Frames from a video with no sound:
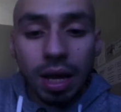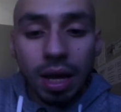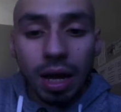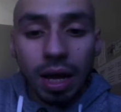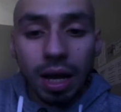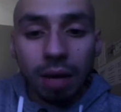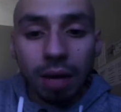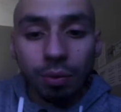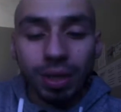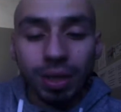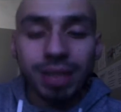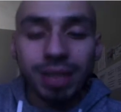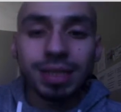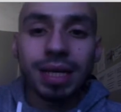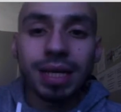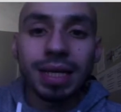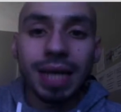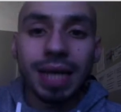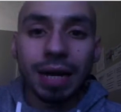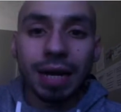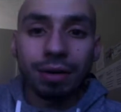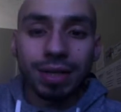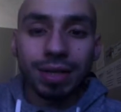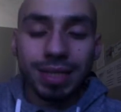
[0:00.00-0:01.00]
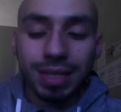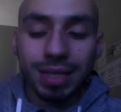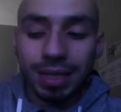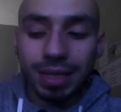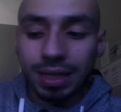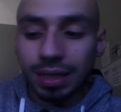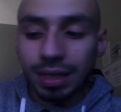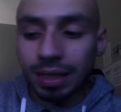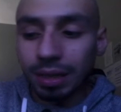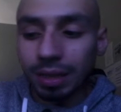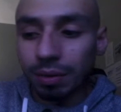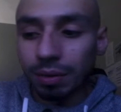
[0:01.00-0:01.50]
When I say
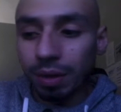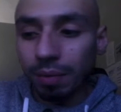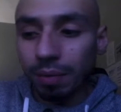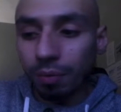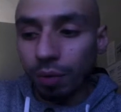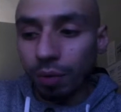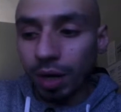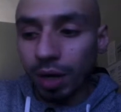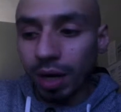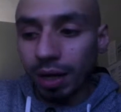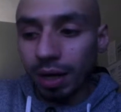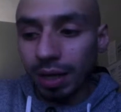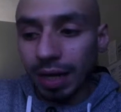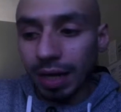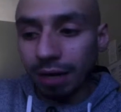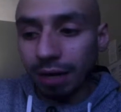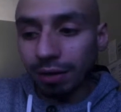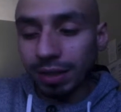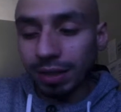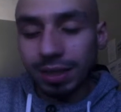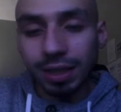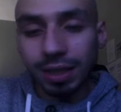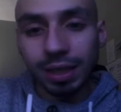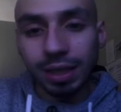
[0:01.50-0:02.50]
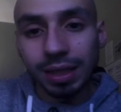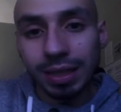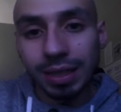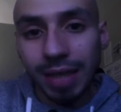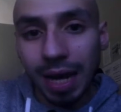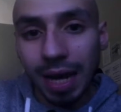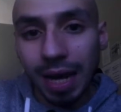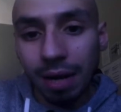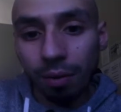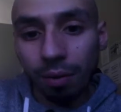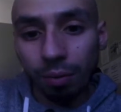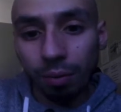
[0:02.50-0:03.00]
guarantee, we're not guaranteeing
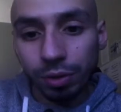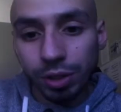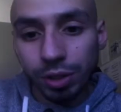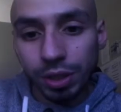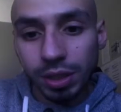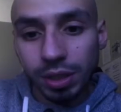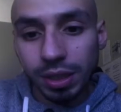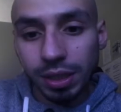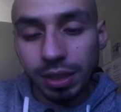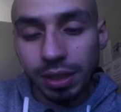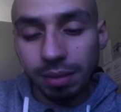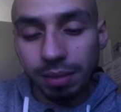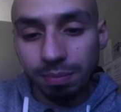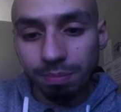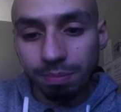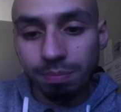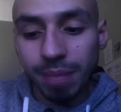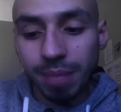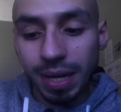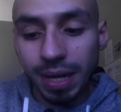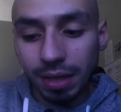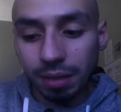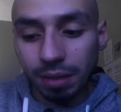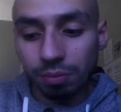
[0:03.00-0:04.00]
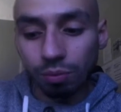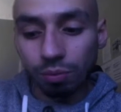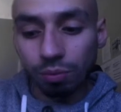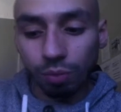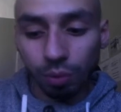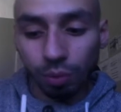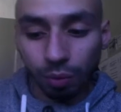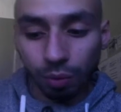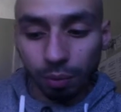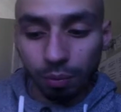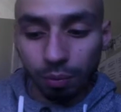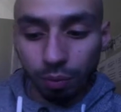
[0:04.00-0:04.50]
debt. We're just
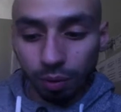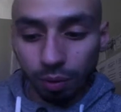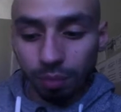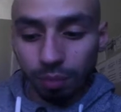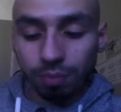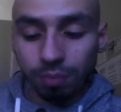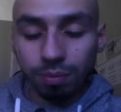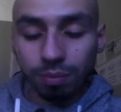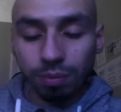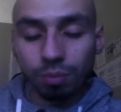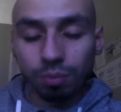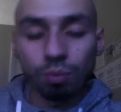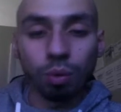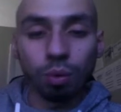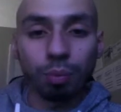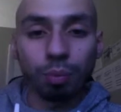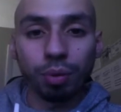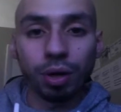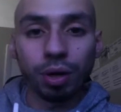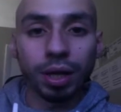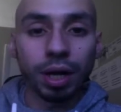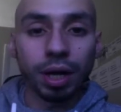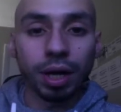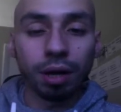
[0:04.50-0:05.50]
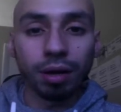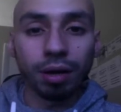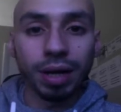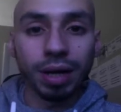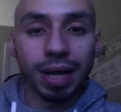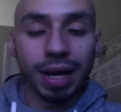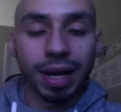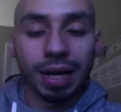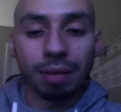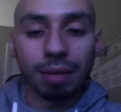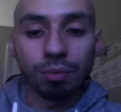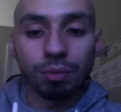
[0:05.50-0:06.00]
we're putting our
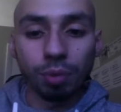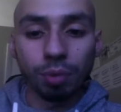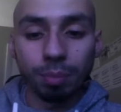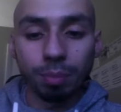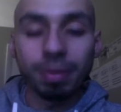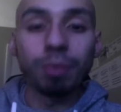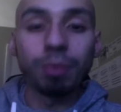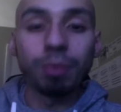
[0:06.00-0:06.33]
name. We're